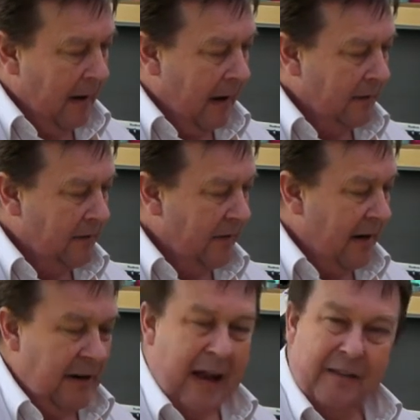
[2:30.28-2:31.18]
And so then
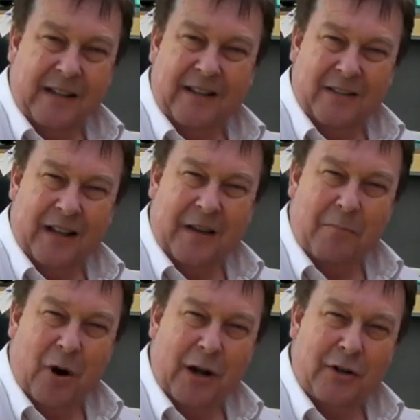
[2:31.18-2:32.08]
you had things like
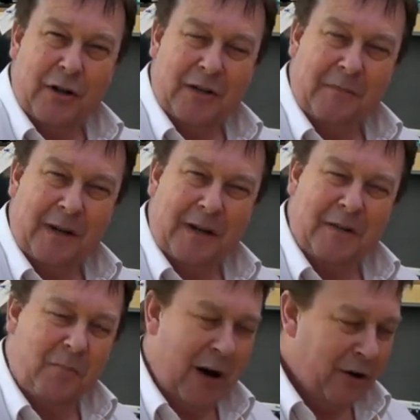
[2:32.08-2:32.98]
Impressionism and
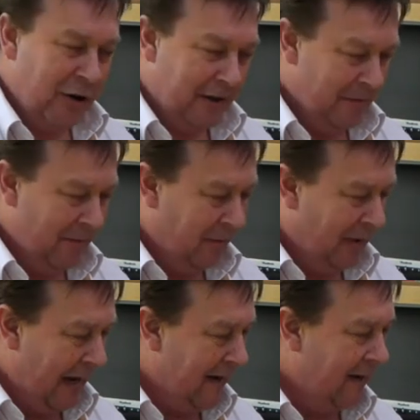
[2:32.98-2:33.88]
Expressionism and all
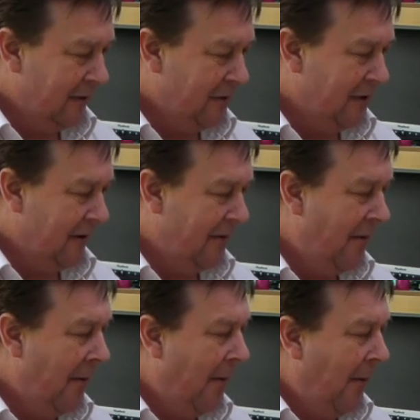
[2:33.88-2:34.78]
that kind of stuff.
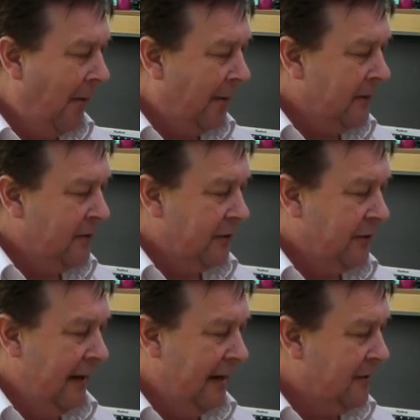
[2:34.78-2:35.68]

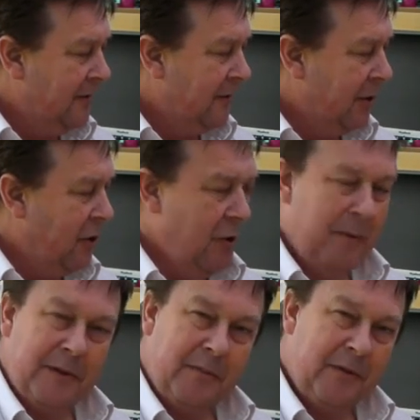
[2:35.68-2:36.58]
Surrealism and
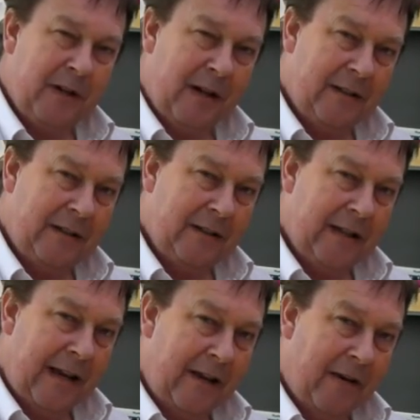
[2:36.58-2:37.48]
Cubism started to
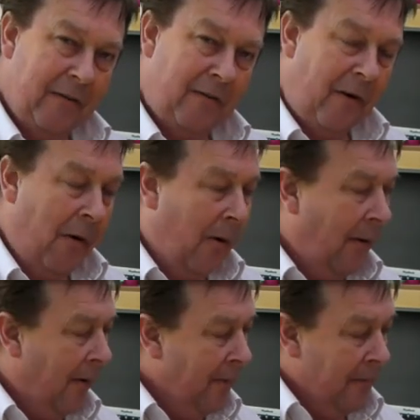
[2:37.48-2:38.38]
take off
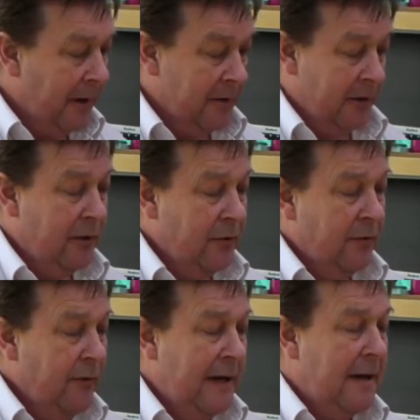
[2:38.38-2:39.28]
because they couldn't
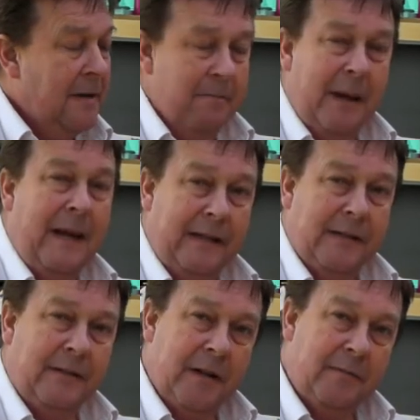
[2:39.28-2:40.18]
really compete
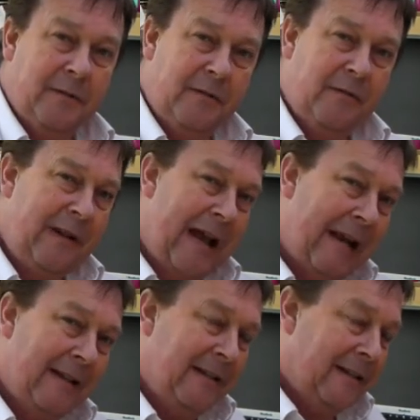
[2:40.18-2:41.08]
in terms of the
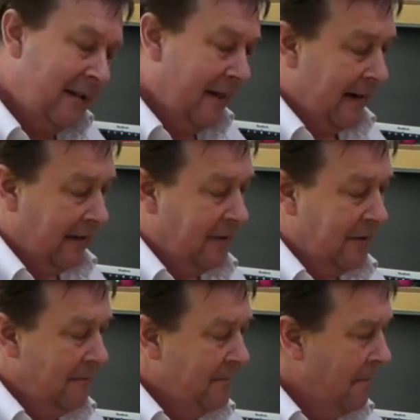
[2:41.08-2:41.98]
reality
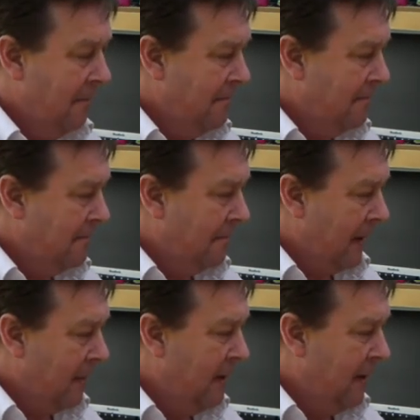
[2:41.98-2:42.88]
stakes
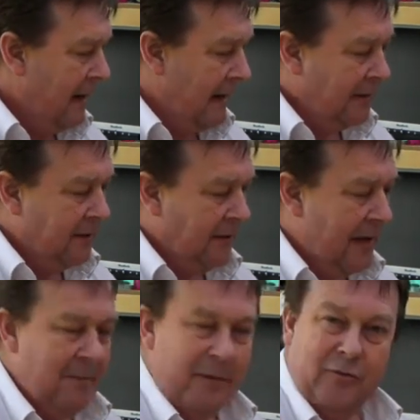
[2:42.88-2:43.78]
with the likes of
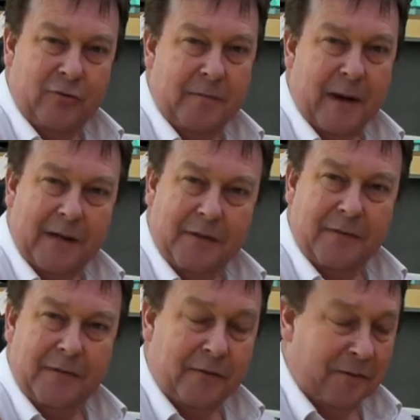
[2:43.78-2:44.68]
chemistry-based
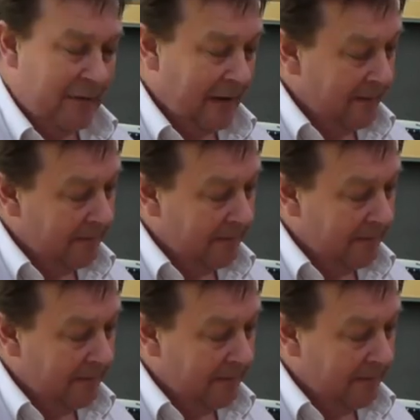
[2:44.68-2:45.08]
photography